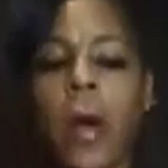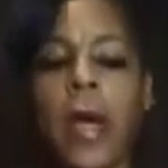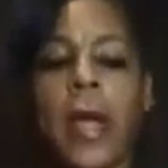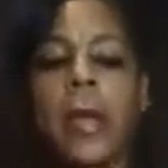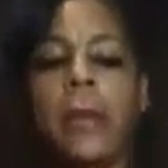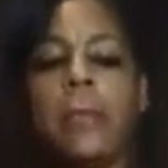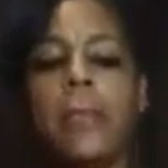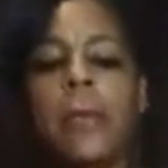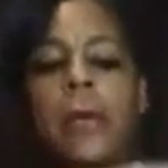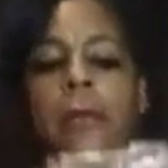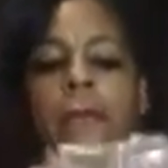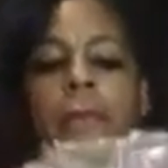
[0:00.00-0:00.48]

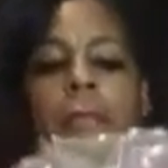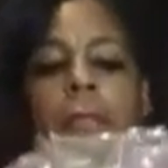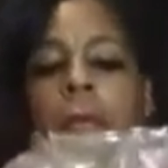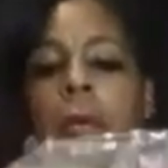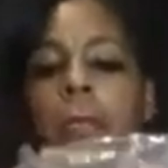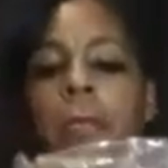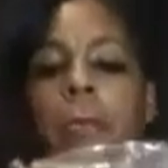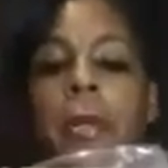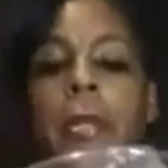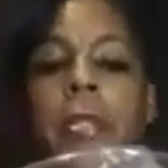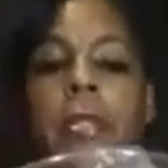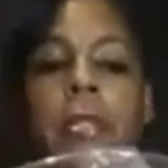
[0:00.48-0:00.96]
white, but for
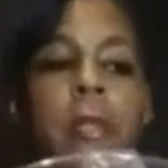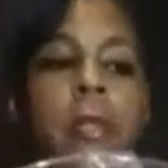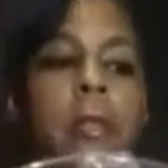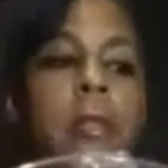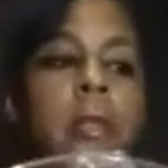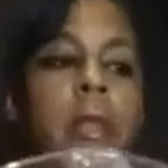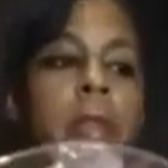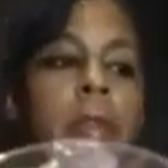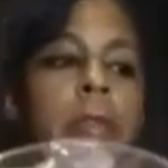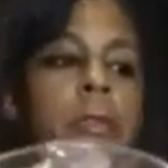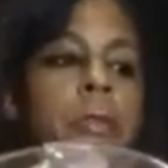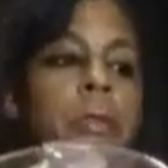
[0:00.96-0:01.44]
some
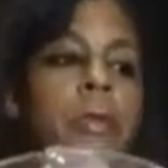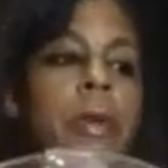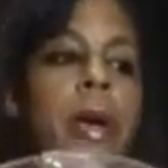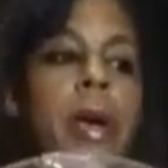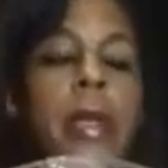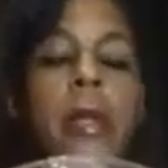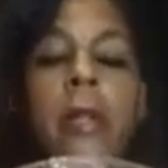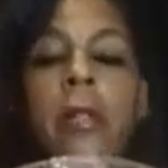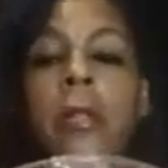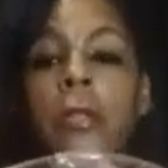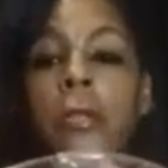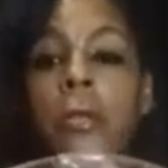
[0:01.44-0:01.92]
reason, they do
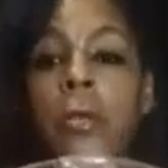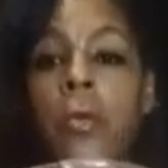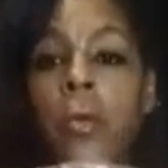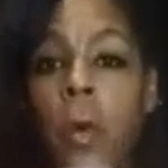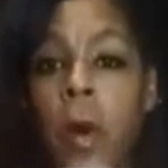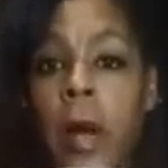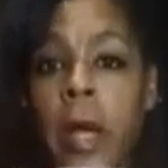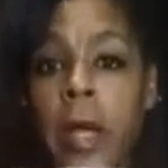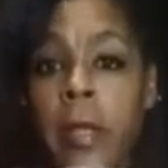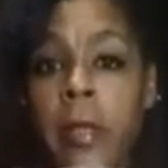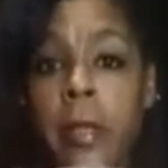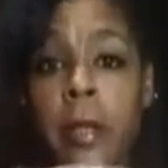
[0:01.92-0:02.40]
not include
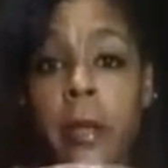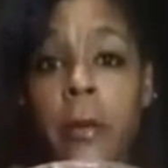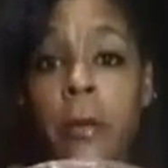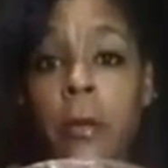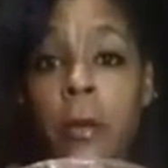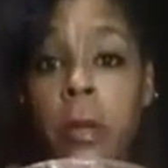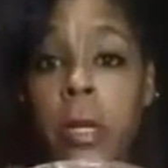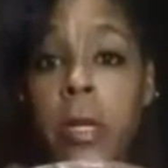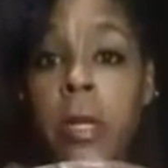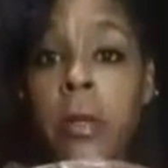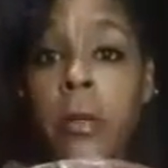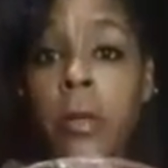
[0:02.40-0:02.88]
white, and they
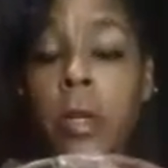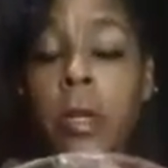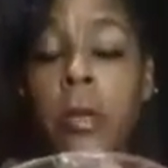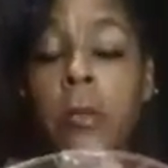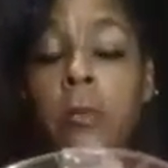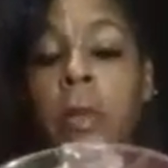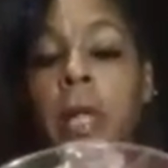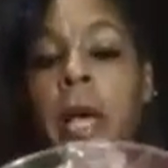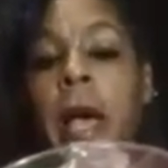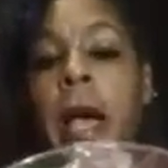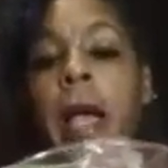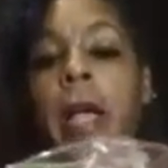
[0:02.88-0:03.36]
don't
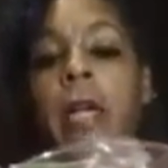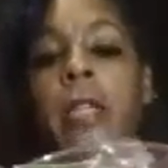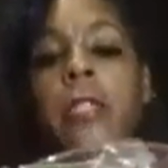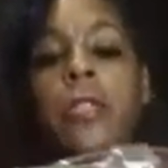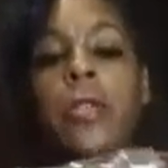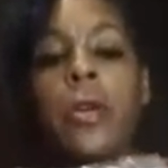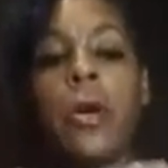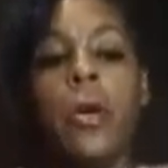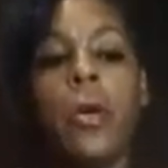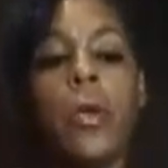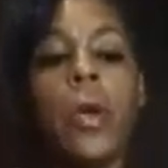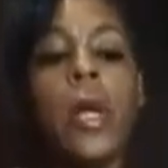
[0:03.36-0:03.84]
include black.
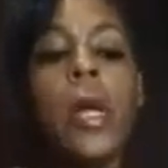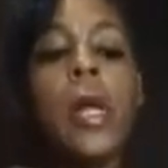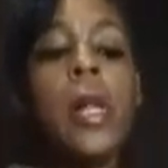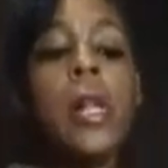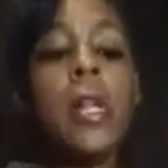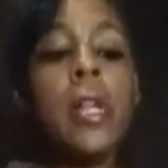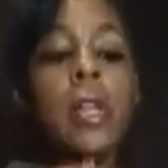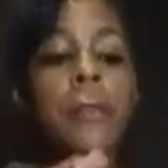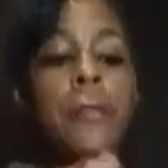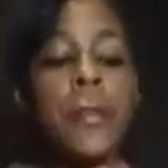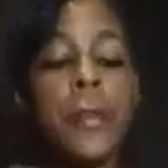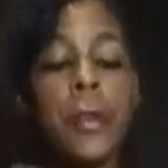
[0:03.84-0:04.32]
So
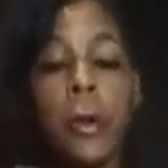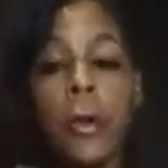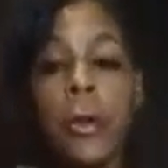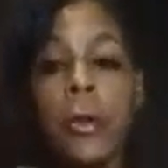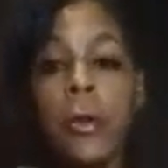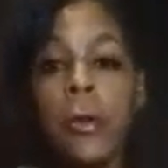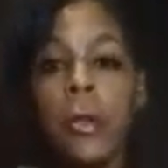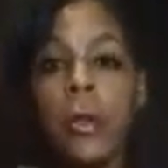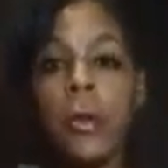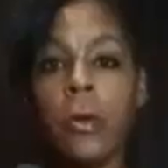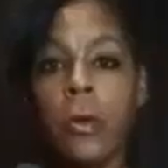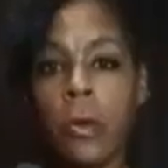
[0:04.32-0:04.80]
if you go to
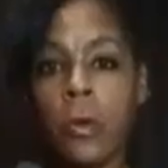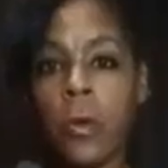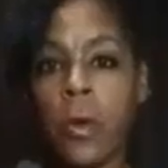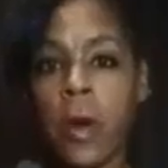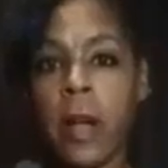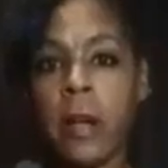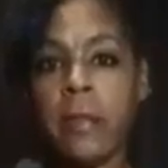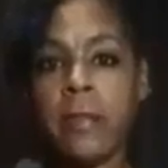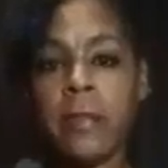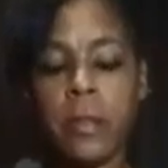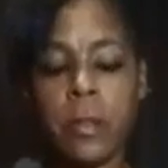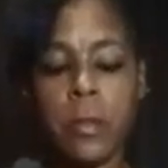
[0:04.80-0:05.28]
your local
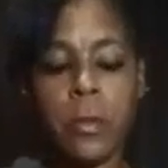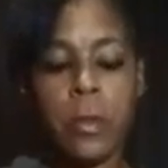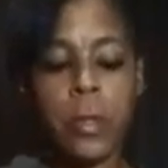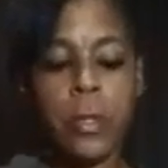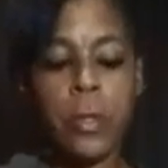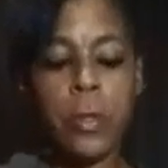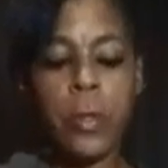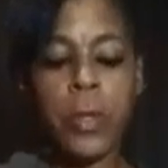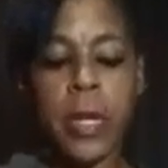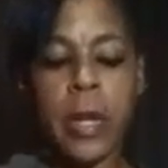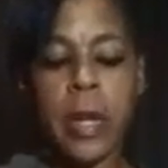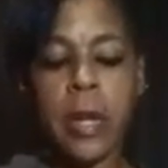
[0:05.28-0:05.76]
craft store,
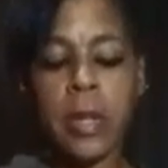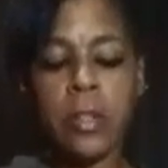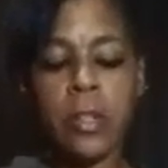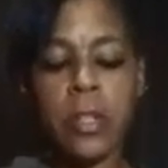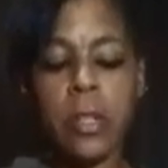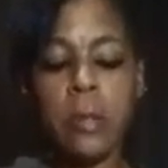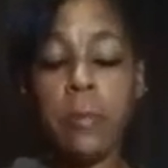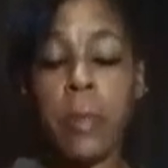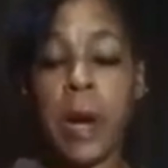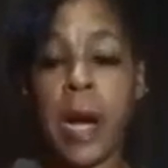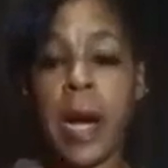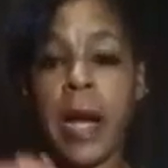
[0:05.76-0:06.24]
you can
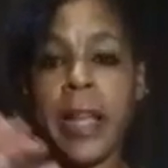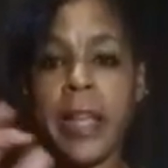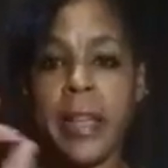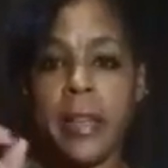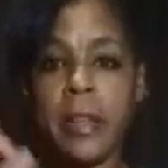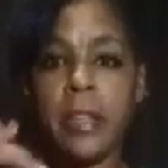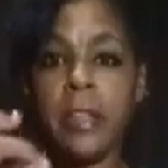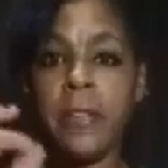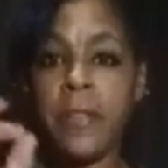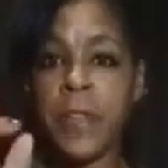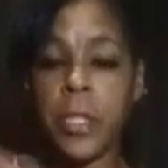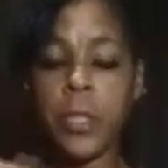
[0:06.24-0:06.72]
actually buy
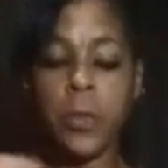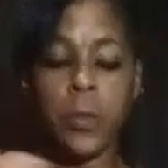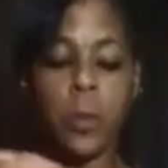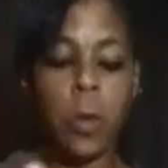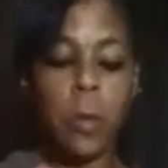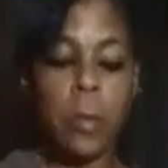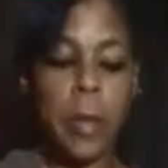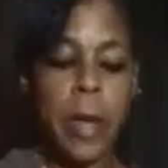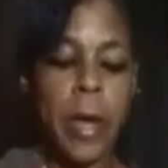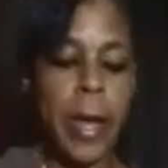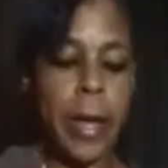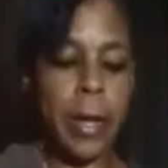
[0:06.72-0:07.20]

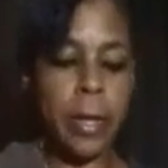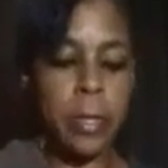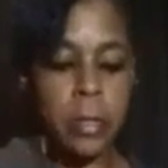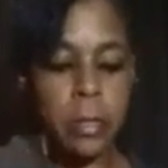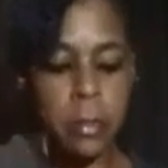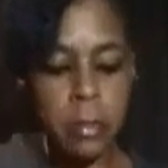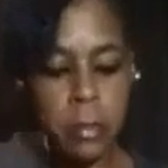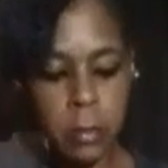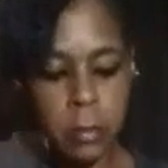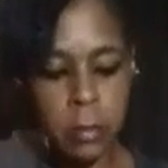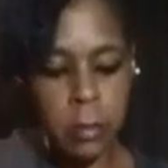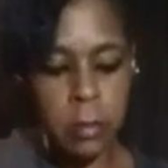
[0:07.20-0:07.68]
individual
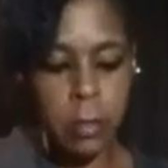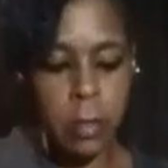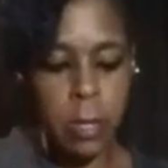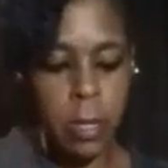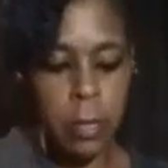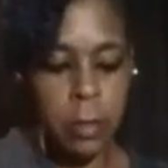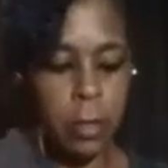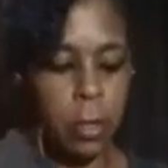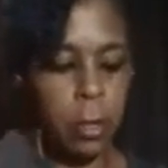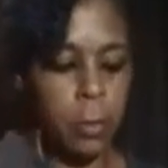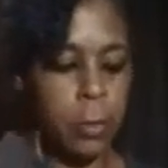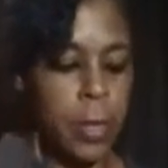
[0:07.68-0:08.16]
bags.
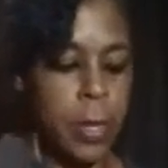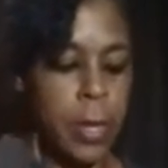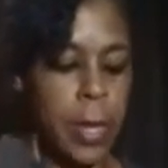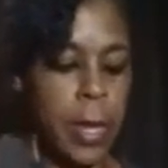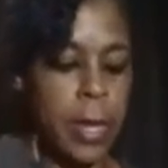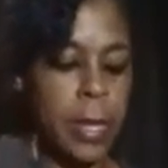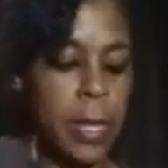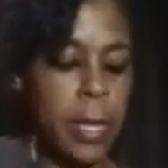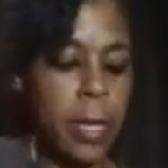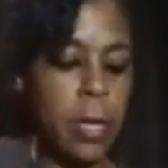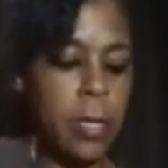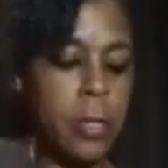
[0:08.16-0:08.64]
They'll be
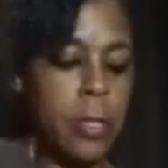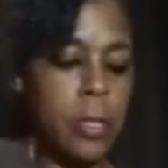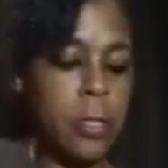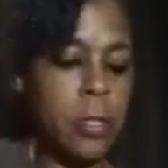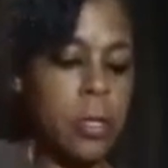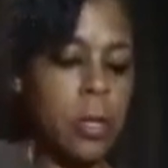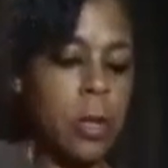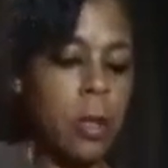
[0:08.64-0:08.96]
hanging on the